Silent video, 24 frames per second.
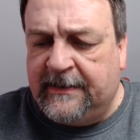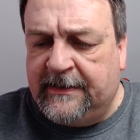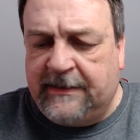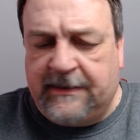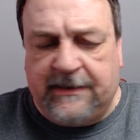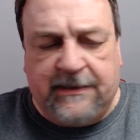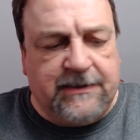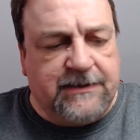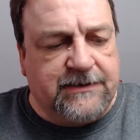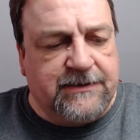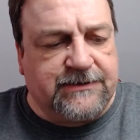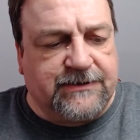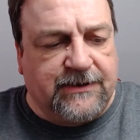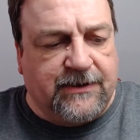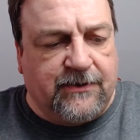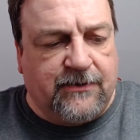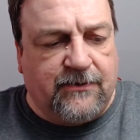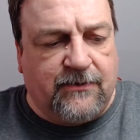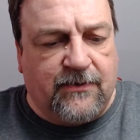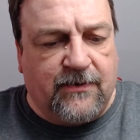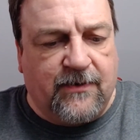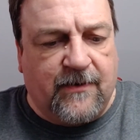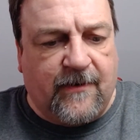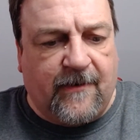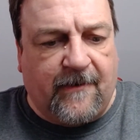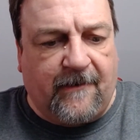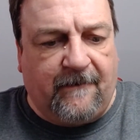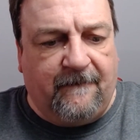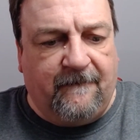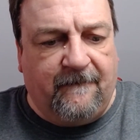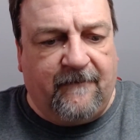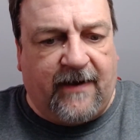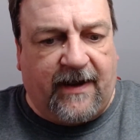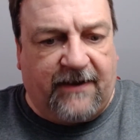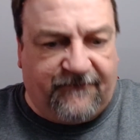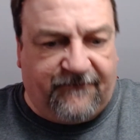So
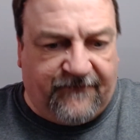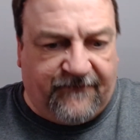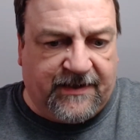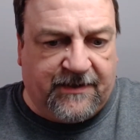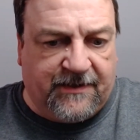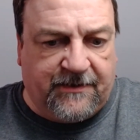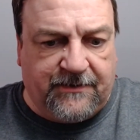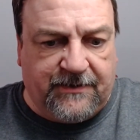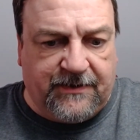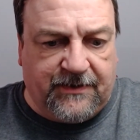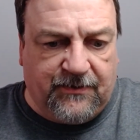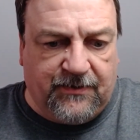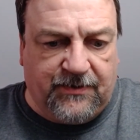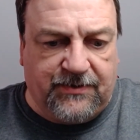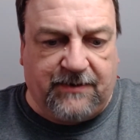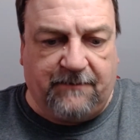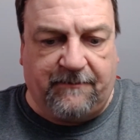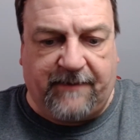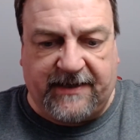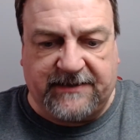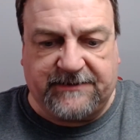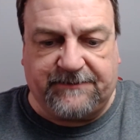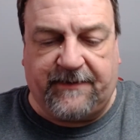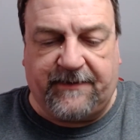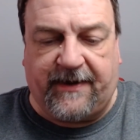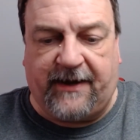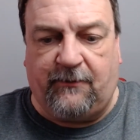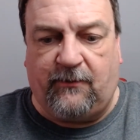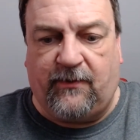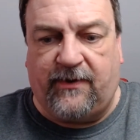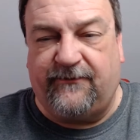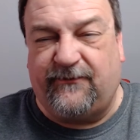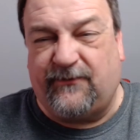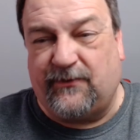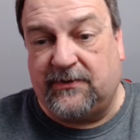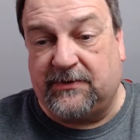I found the Best Buy
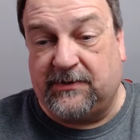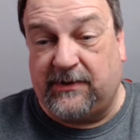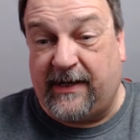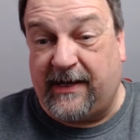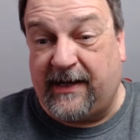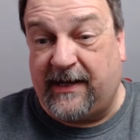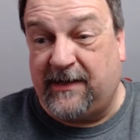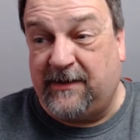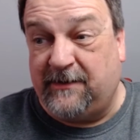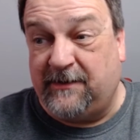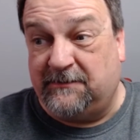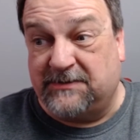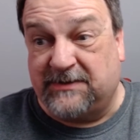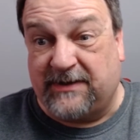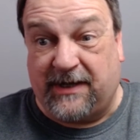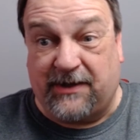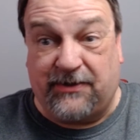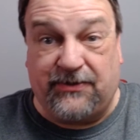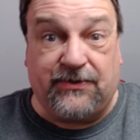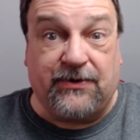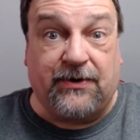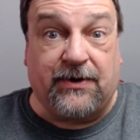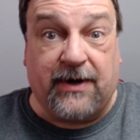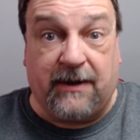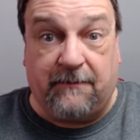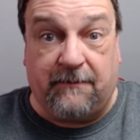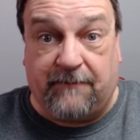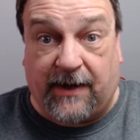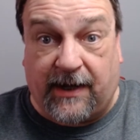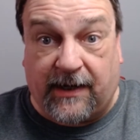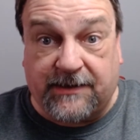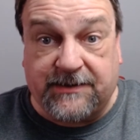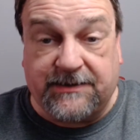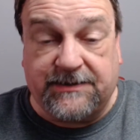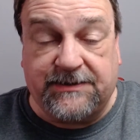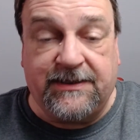one for it was like
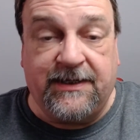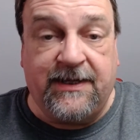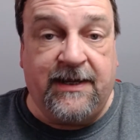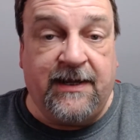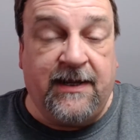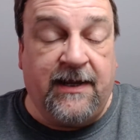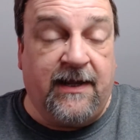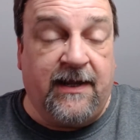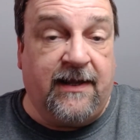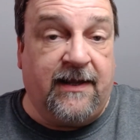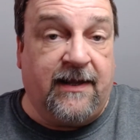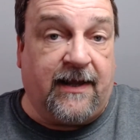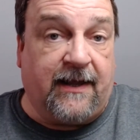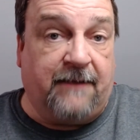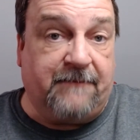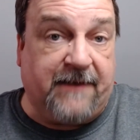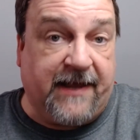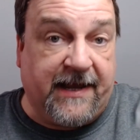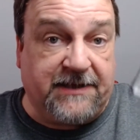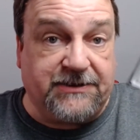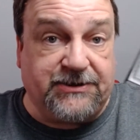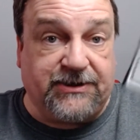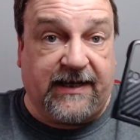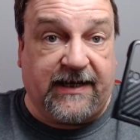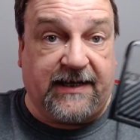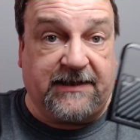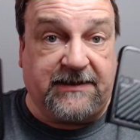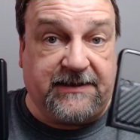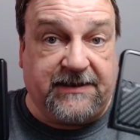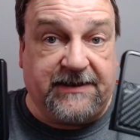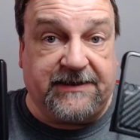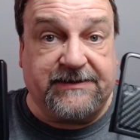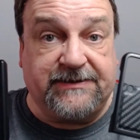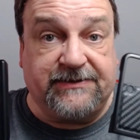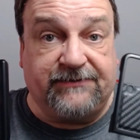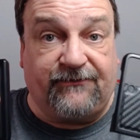$30. I managed to get
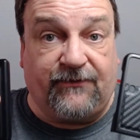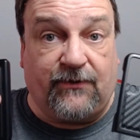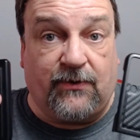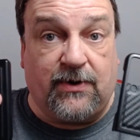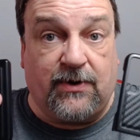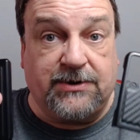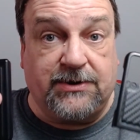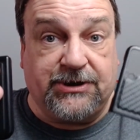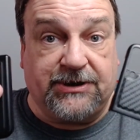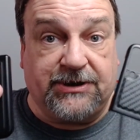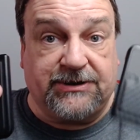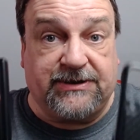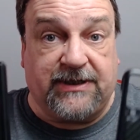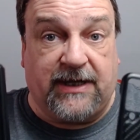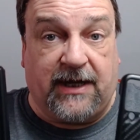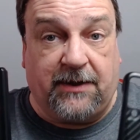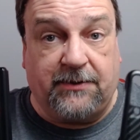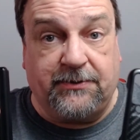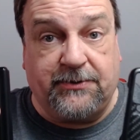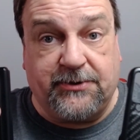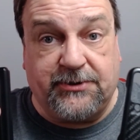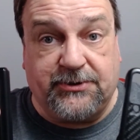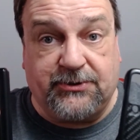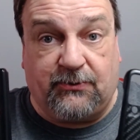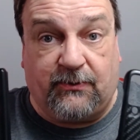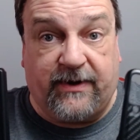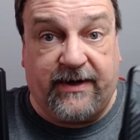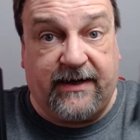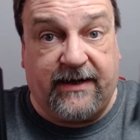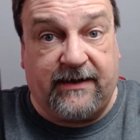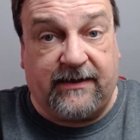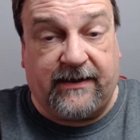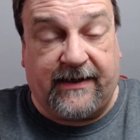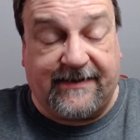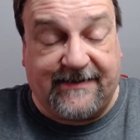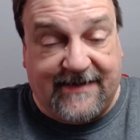this for just under $20,
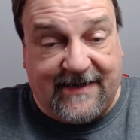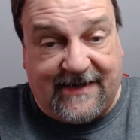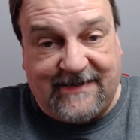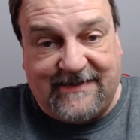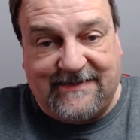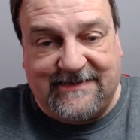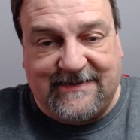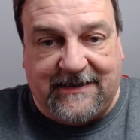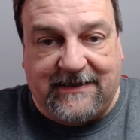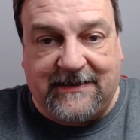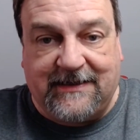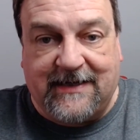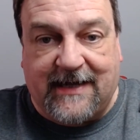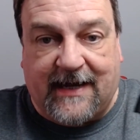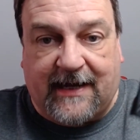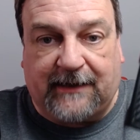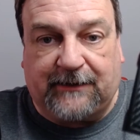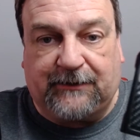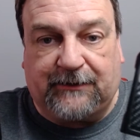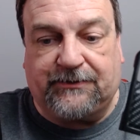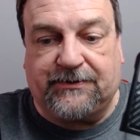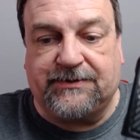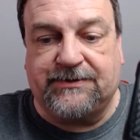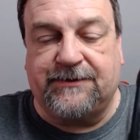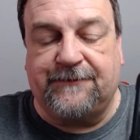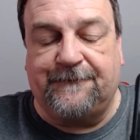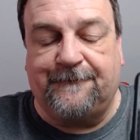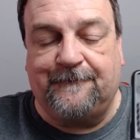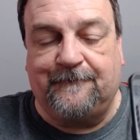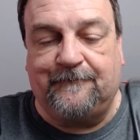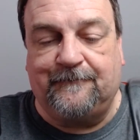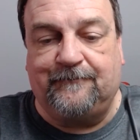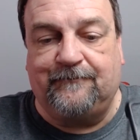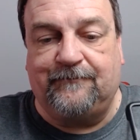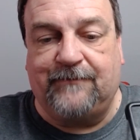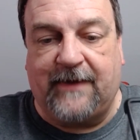like $19
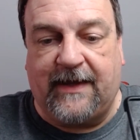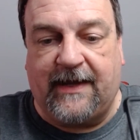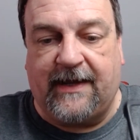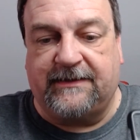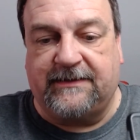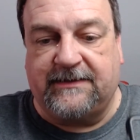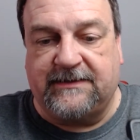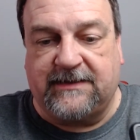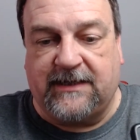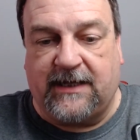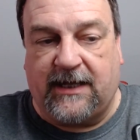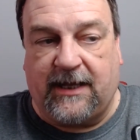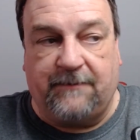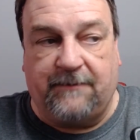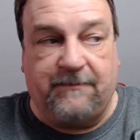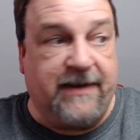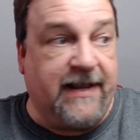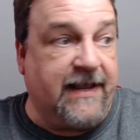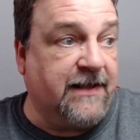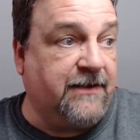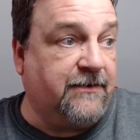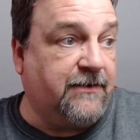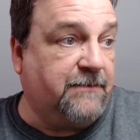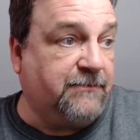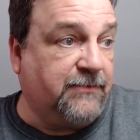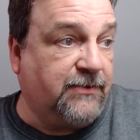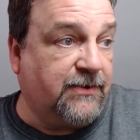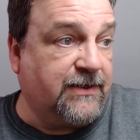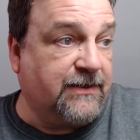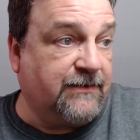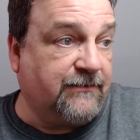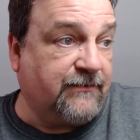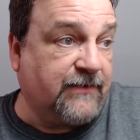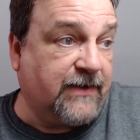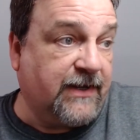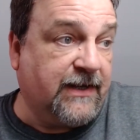at the time. Now I'm
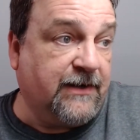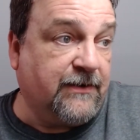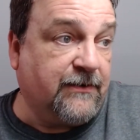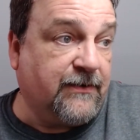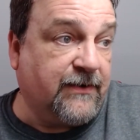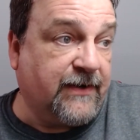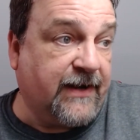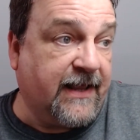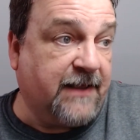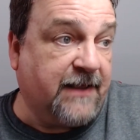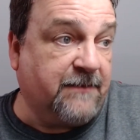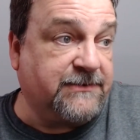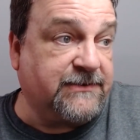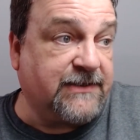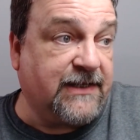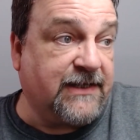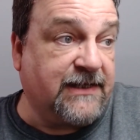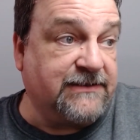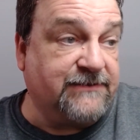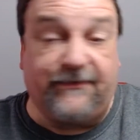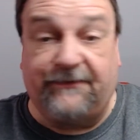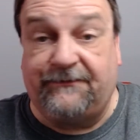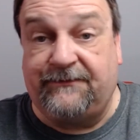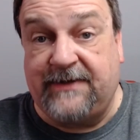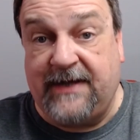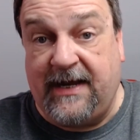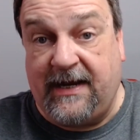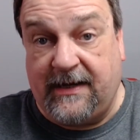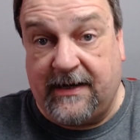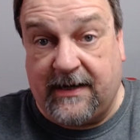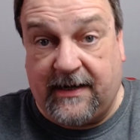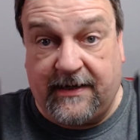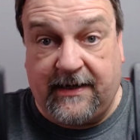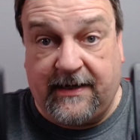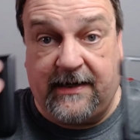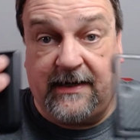looking right here on Amazon. It's
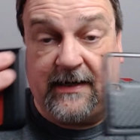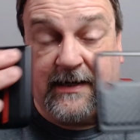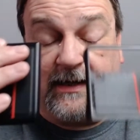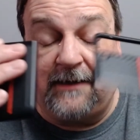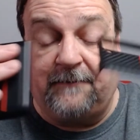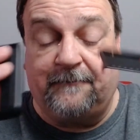$15.99.